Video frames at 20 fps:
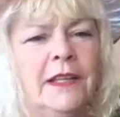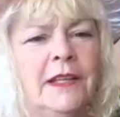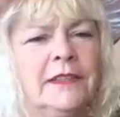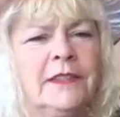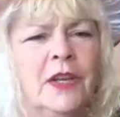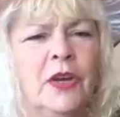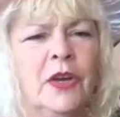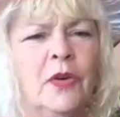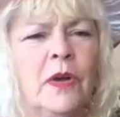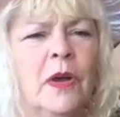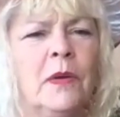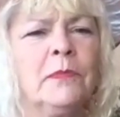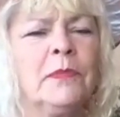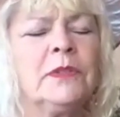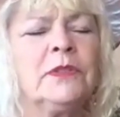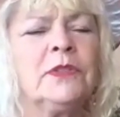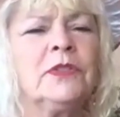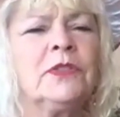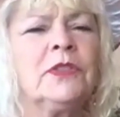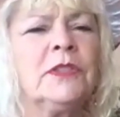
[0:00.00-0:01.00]
So
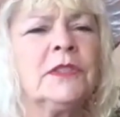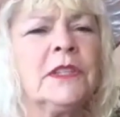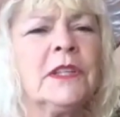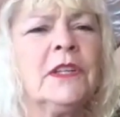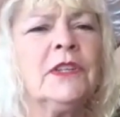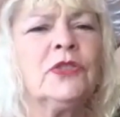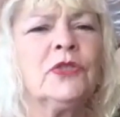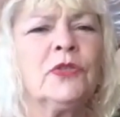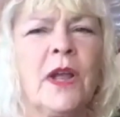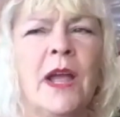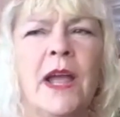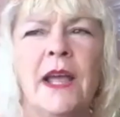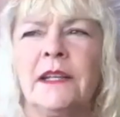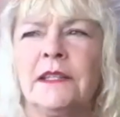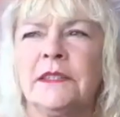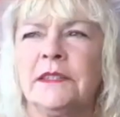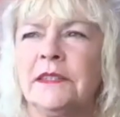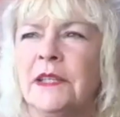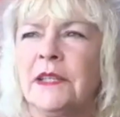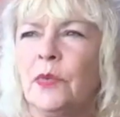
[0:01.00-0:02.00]
I'm just going to try
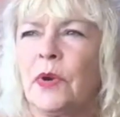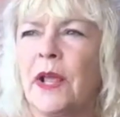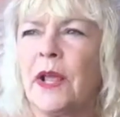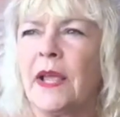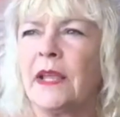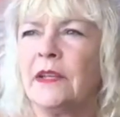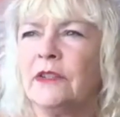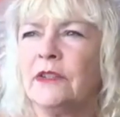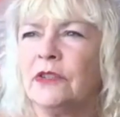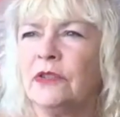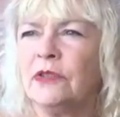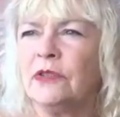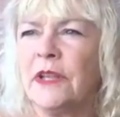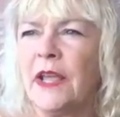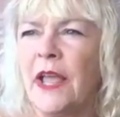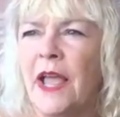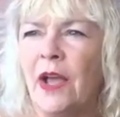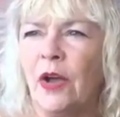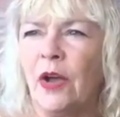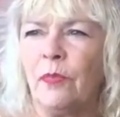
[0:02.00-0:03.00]
to see what I can do
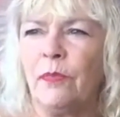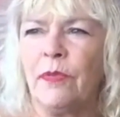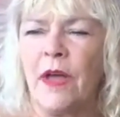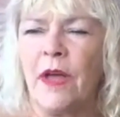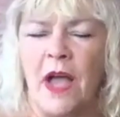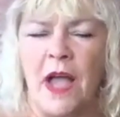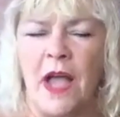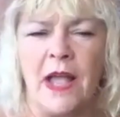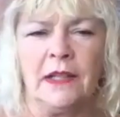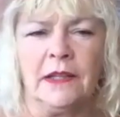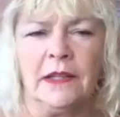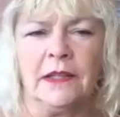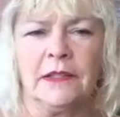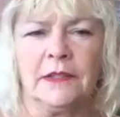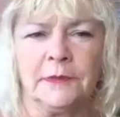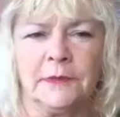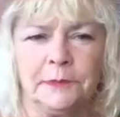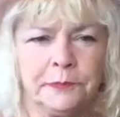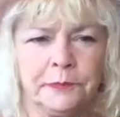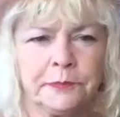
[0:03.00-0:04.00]
to help the
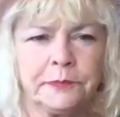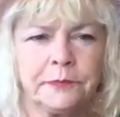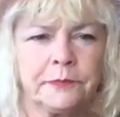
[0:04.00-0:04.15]
island.